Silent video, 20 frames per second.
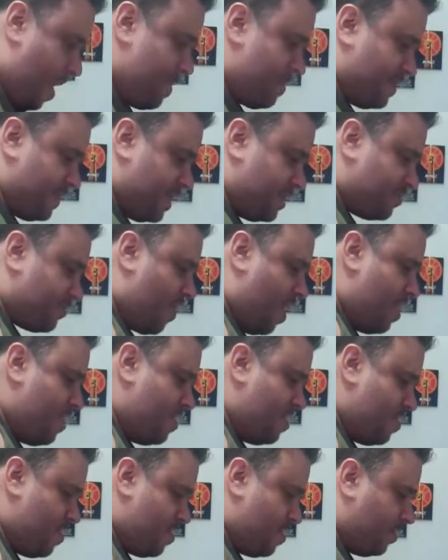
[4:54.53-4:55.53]
but this right
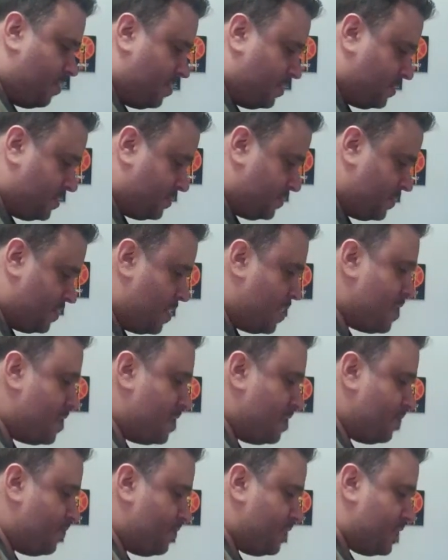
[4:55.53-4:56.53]
here,
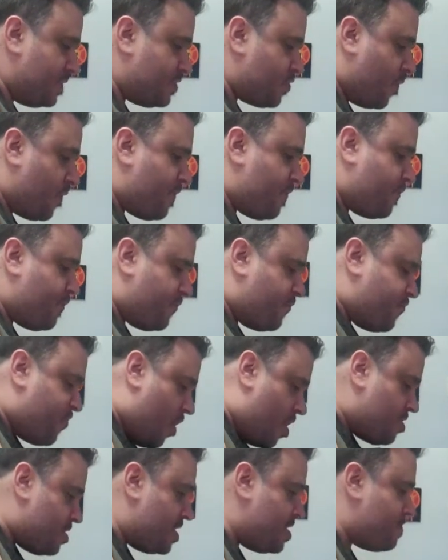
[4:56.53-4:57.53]
it's a
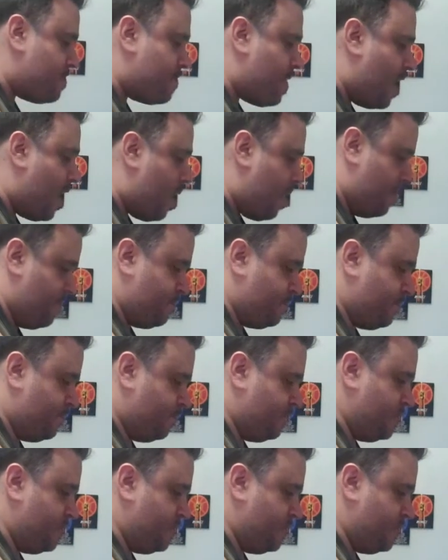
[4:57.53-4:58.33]
fucking bomb.